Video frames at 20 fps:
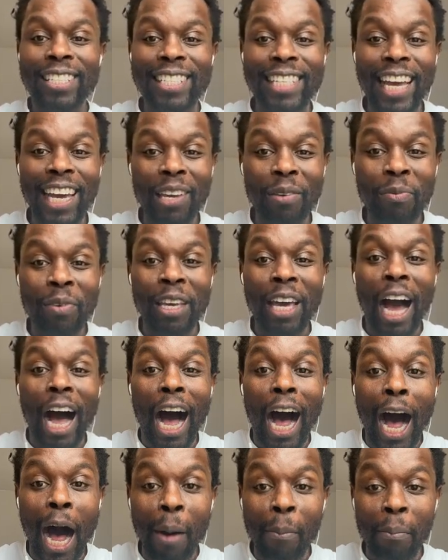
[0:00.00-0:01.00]
take me
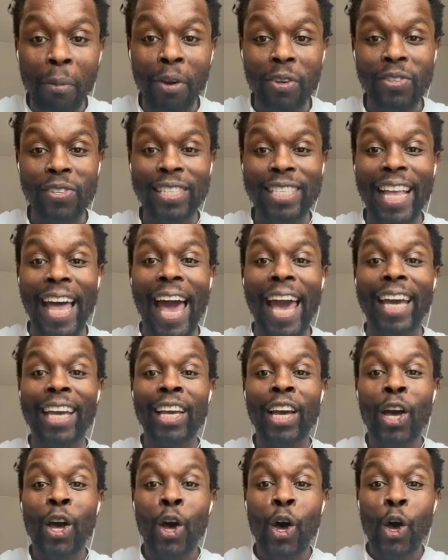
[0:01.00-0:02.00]
almost like
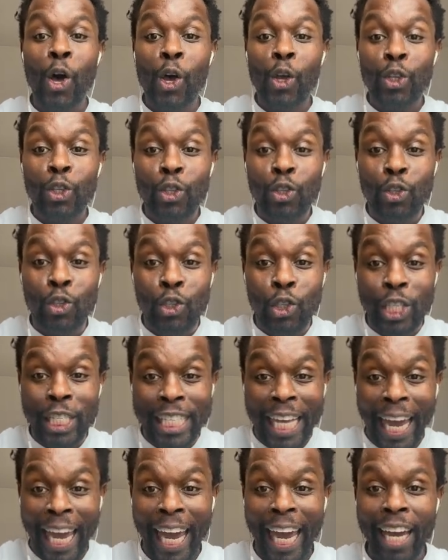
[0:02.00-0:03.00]

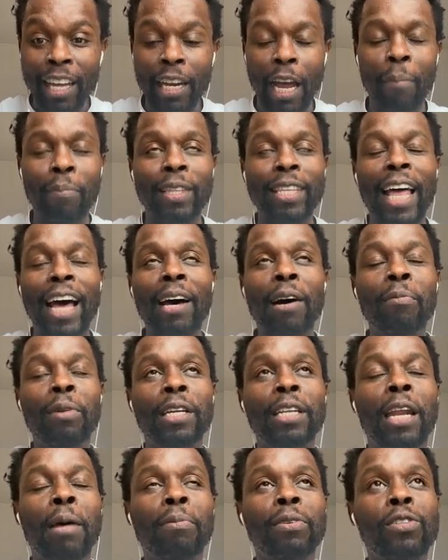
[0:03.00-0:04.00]
10 i'm not I
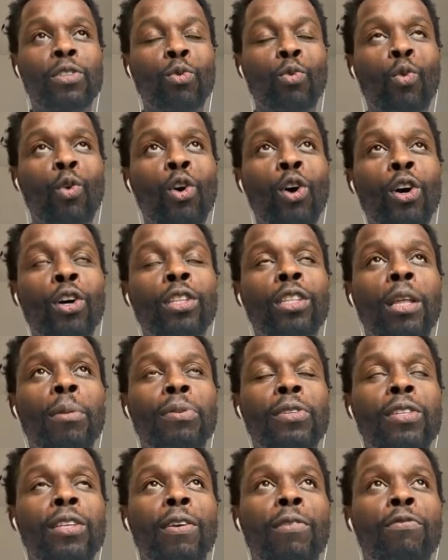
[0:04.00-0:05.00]
mean, let me see one let
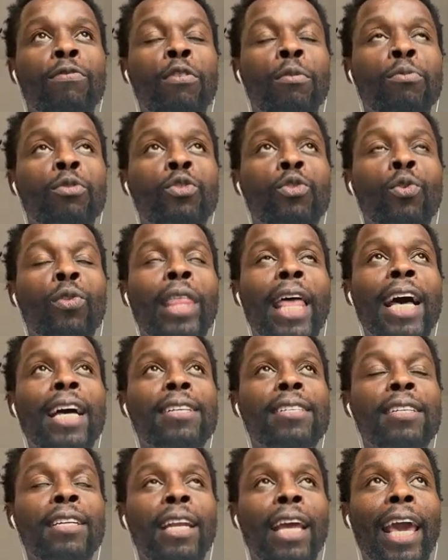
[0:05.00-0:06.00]
me see from
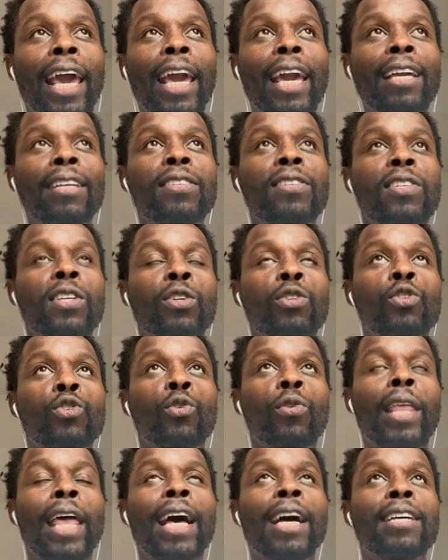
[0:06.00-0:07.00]
2008 till
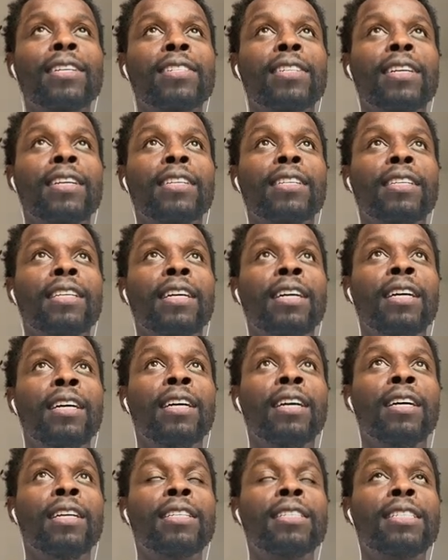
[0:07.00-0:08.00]
2000
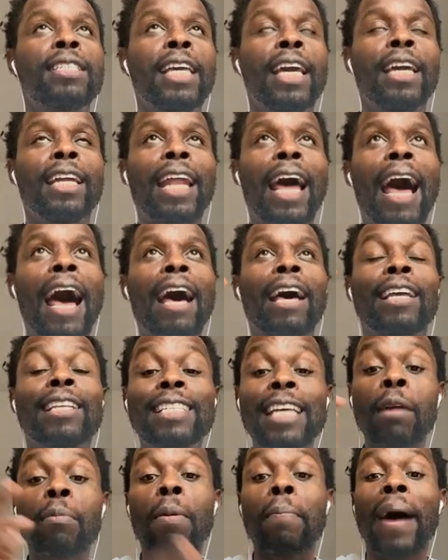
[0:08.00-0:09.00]
10 I, uh, it
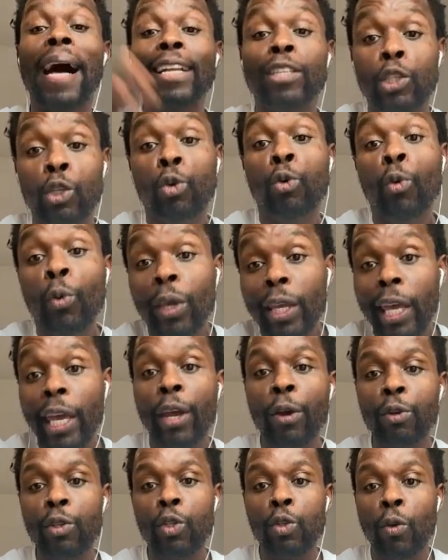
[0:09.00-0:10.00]
took me about two
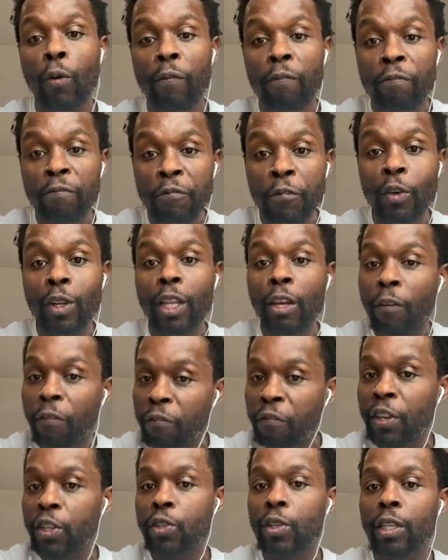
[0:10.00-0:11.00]
years to fully
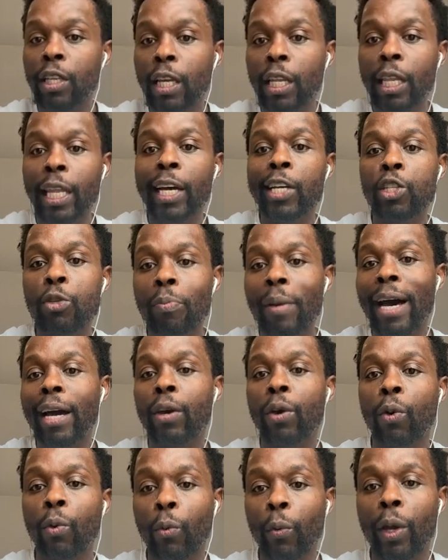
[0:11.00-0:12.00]
officially launch my
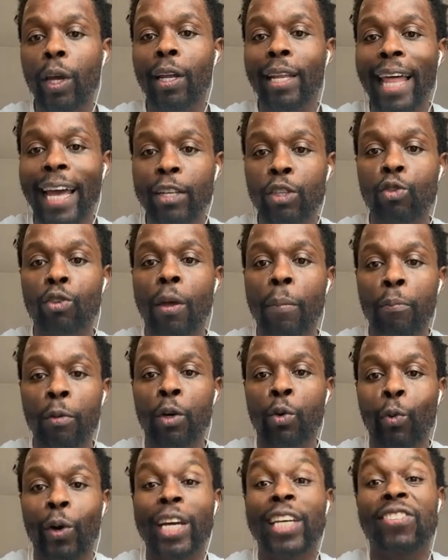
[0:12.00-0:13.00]
career like to the
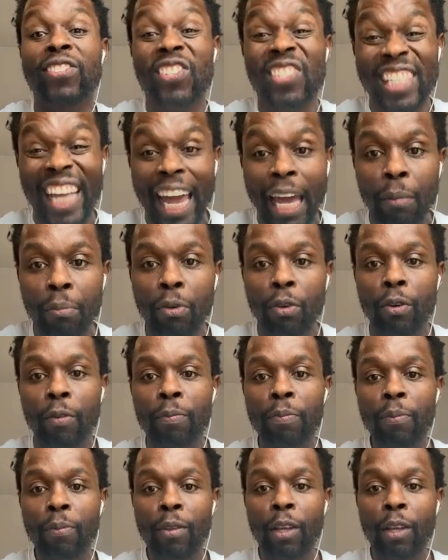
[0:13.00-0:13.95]
point where it's stable